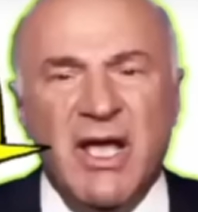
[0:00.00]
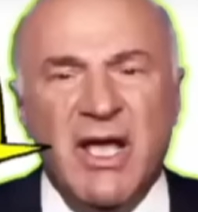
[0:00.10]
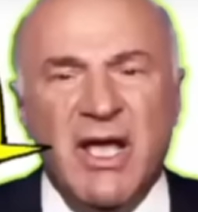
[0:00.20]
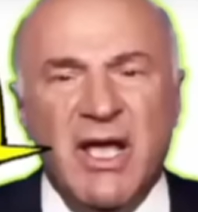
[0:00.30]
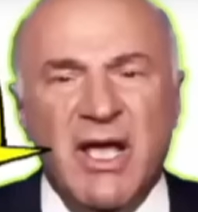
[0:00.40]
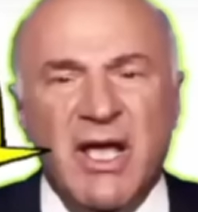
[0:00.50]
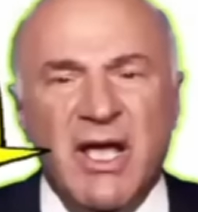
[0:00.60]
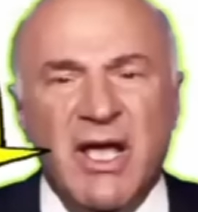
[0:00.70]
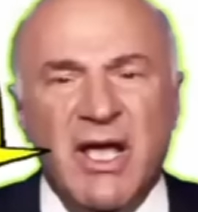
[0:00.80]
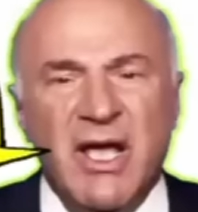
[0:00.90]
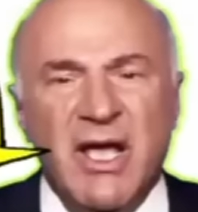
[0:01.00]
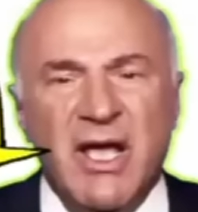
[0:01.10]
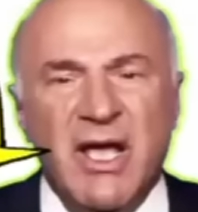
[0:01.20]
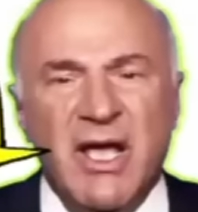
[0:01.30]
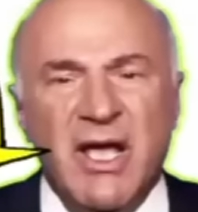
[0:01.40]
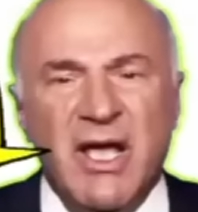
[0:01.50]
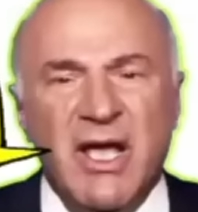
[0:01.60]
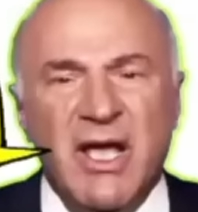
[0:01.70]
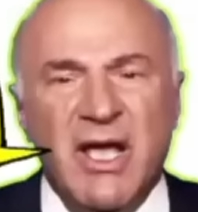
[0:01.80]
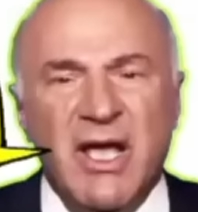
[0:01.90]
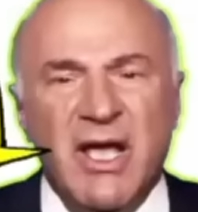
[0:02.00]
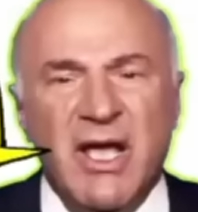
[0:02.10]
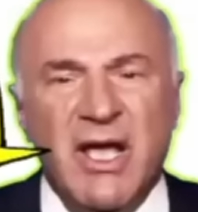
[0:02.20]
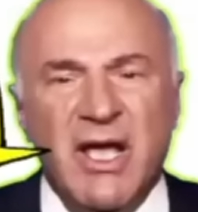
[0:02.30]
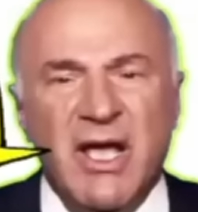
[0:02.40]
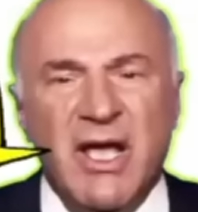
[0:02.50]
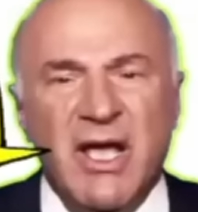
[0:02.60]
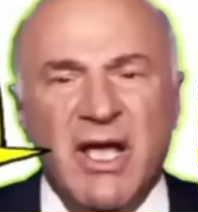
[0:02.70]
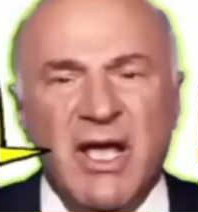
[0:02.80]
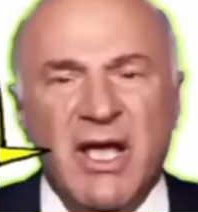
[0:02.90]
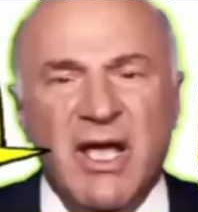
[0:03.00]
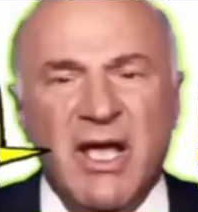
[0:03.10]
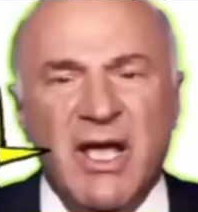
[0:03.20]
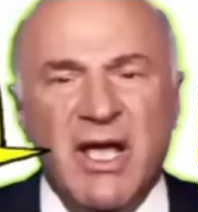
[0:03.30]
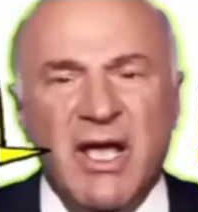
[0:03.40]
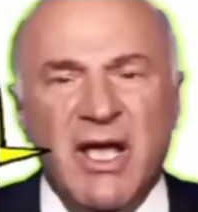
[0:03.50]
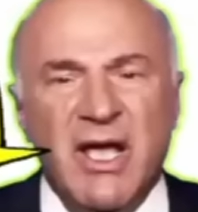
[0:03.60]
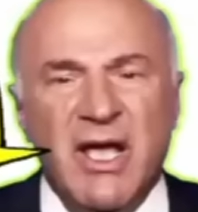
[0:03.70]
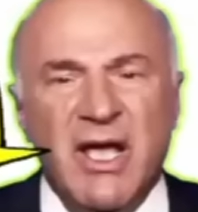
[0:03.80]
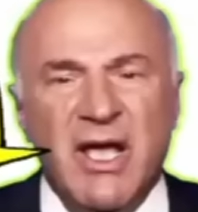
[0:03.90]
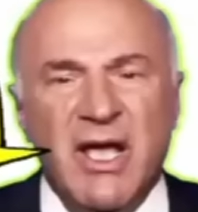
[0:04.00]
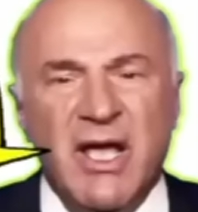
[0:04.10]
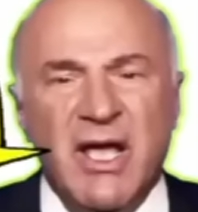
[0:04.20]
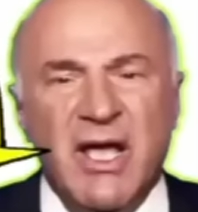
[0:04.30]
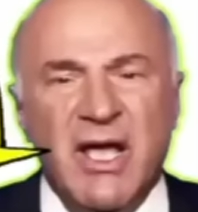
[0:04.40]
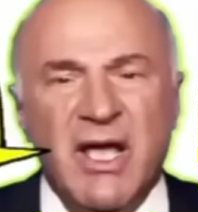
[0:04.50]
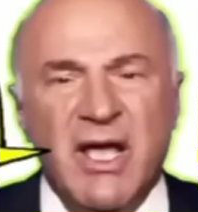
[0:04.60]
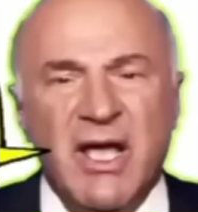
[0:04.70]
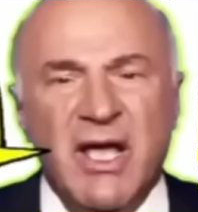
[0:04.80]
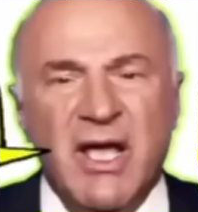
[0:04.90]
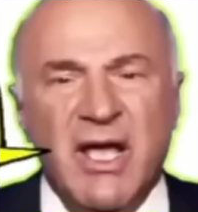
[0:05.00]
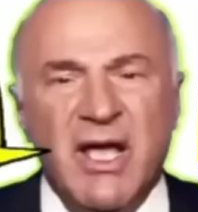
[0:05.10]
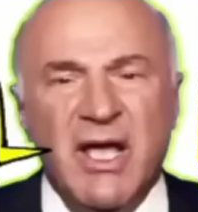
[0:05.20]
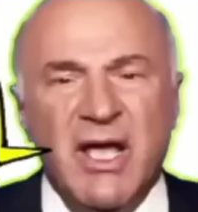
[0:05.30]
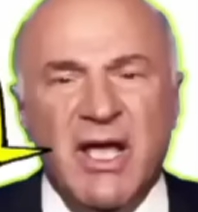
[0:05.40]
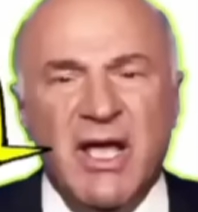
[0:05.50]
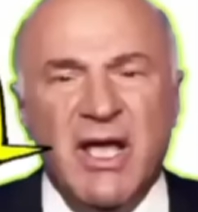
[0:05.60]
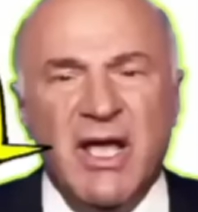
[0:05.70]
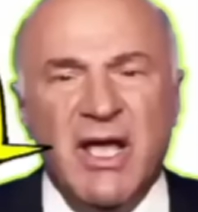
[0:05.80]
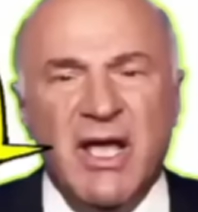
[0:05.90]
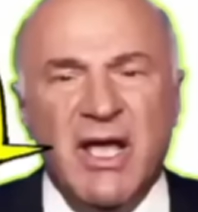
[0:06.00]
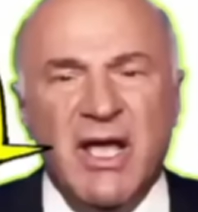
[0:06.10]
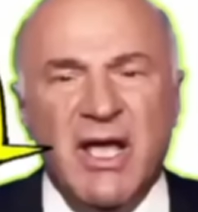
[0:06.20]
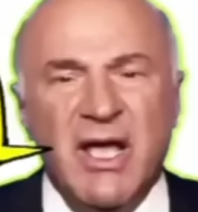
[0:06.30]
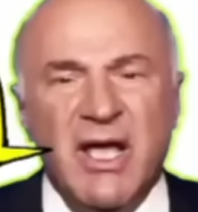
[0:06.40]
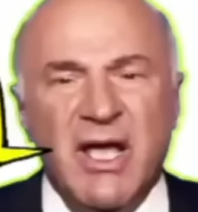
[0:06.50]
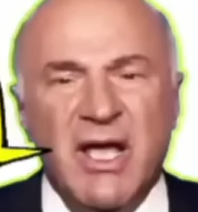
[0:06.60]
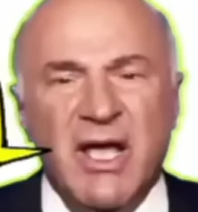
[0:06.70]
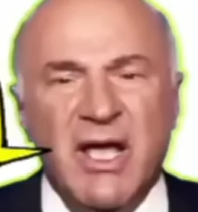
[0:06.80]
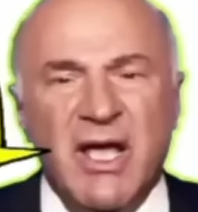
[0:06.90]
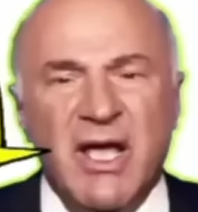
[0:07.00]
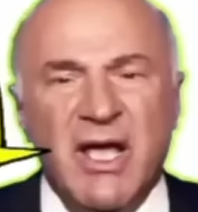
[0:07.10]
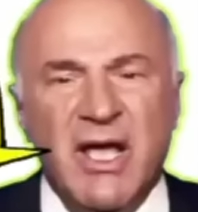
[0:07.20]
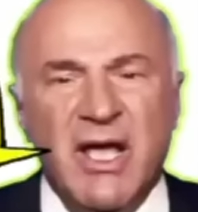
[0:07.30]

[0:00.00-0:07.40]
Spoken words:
The person shown says nothing.